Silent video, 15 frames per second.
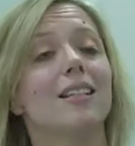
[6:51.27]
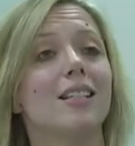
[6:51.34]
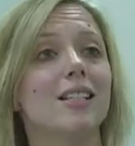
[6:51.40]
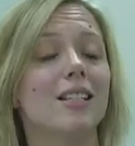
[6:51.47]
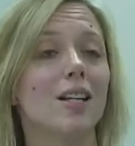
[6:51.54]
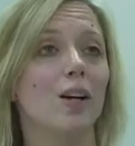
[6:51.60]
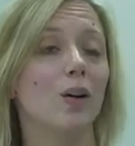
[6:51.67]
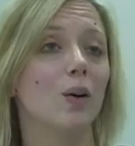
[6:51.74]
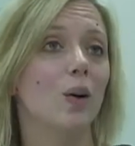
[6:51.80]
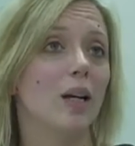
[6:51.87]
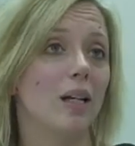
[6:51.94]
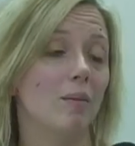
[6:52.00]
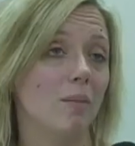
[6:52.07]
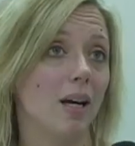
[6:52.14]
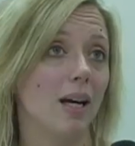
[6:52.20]
So
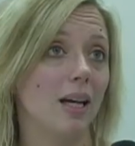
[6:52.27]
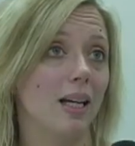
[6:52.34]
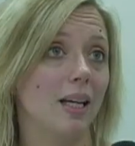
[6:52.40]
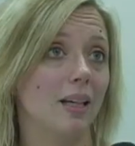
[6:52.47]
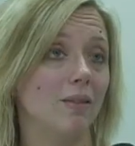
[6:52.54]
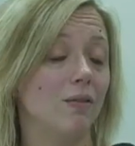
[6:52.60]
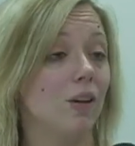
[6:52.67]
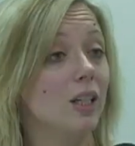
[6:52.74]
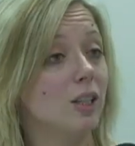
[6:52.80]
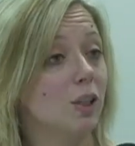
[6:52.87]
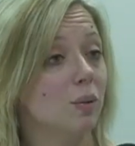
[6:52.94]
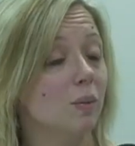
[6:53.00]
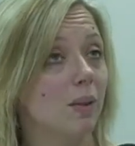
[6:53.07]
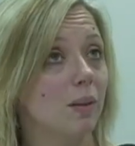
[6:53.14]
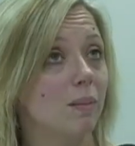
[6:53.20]
in my
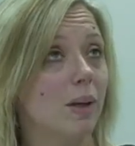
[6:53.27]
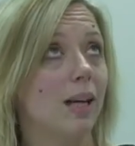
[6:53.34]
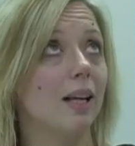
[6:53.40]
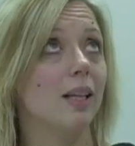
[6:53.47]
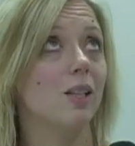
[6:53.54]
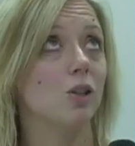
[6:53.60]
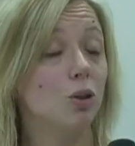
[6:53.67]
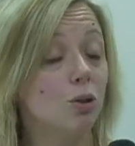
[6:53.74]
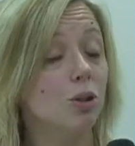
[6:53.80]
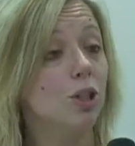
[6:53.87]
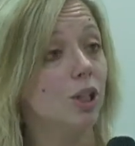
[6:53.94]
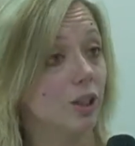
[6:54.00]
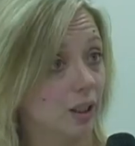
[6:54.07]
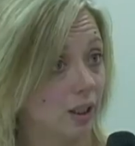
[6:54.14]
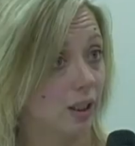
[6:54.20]

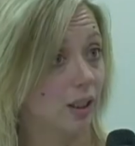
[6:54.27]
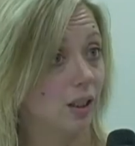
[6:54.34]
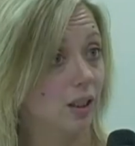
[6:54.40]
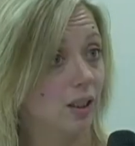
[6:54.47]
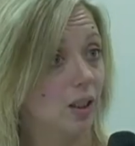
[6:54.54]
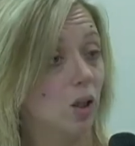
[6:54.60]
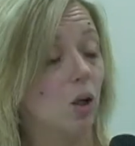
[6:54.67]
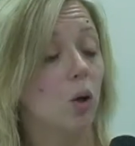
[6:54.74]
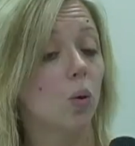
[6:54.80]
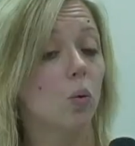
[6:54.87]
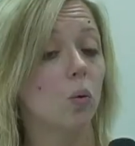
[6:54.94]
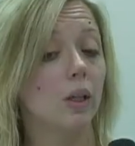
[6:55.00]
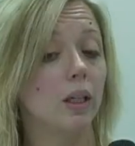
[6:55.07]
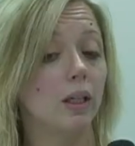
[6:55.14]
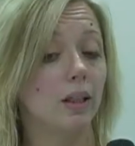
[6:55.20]
junior year,
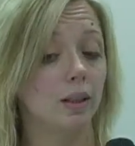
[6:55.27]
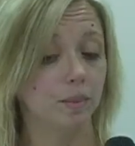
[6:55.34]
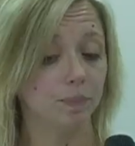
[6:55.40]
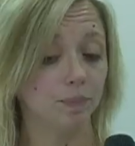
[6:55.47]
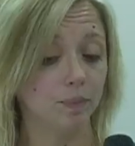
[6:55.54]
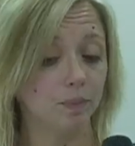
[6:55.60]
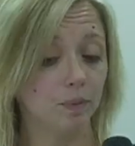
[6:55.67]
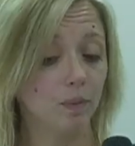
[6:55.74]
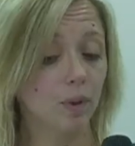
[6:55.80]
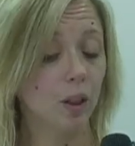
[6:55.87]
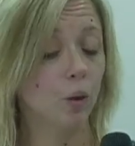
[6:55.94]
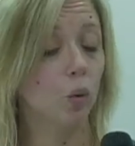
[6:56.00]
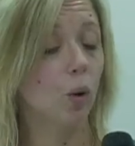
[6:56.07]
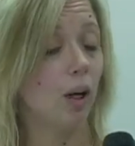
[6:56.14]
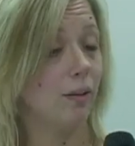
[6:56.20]
we
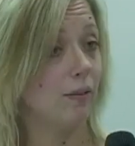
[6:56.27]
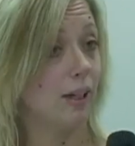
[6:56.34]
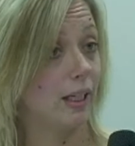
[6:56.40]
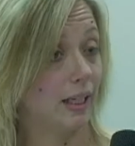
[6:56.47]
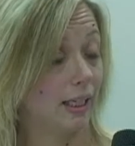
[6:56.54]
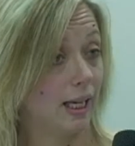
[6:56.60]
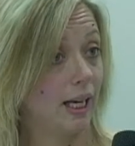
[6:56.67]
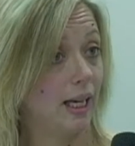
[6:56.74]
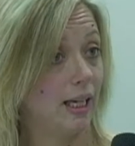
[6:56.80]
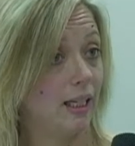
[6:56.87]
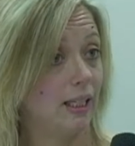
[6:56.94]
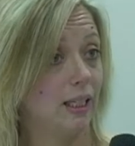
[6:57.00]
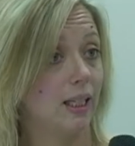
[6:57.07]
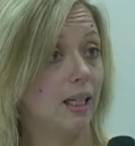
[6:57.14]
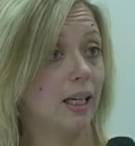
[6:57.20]
qualified
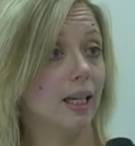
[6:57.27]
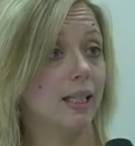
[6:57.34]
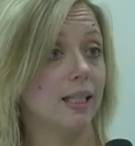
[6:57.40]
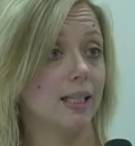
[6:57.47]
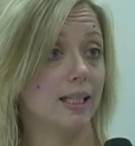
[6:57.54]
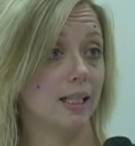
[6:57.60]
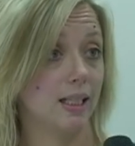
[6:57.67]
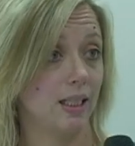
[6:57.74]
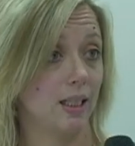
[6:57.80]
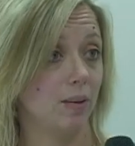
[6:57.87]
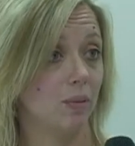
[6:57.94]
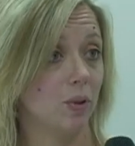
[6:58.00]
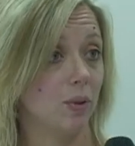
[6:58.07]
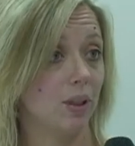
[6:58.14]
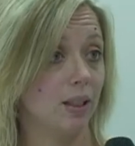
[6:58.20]
again as a
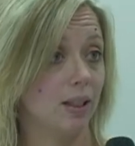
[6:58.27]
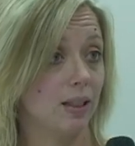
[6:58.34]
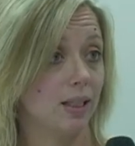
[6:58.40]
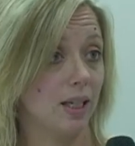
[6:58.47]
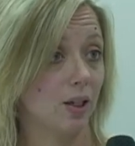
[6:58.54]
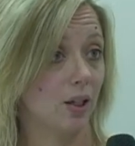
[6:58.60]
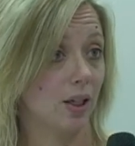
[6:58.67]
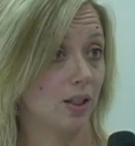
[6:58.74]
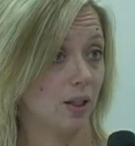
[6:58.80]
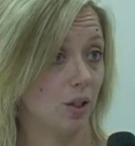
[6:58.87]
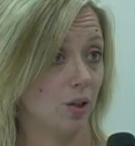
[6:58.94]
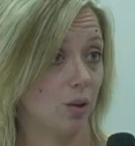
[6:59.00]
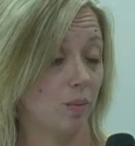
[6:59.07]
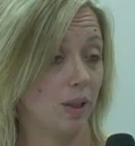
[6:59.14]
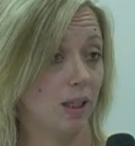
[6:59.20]
team to run in the state cross
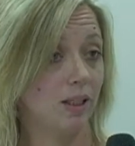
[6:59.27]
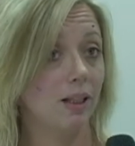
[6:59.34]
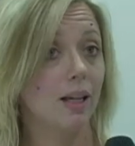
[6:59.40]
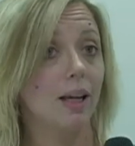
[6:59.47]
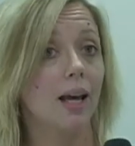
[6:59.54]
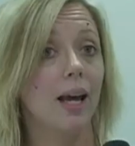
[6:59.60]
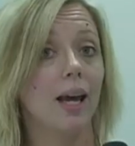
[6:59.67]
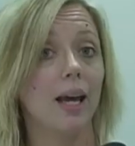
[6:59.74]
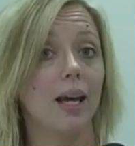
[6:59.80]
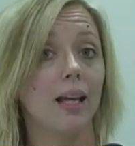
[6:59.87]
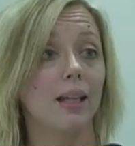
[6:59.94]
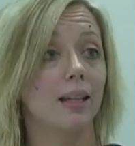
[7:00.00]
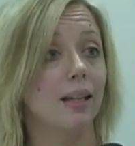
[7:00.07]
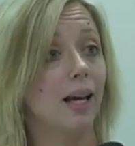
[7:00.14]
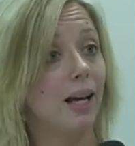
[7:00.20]
country meet,
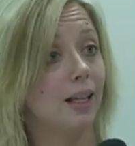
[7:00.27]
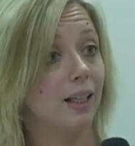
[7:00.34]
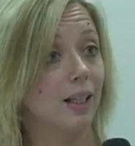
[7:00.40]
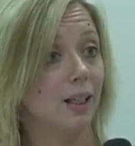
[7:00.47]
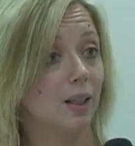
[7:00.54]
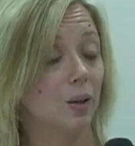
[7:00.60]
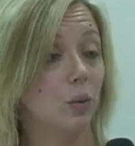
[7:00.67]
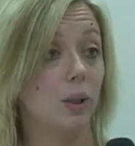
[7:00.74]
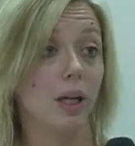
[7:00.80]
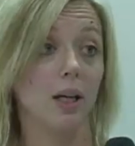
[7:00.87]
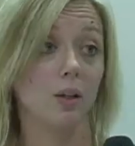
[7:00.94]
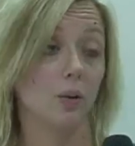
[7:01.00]
and that year we had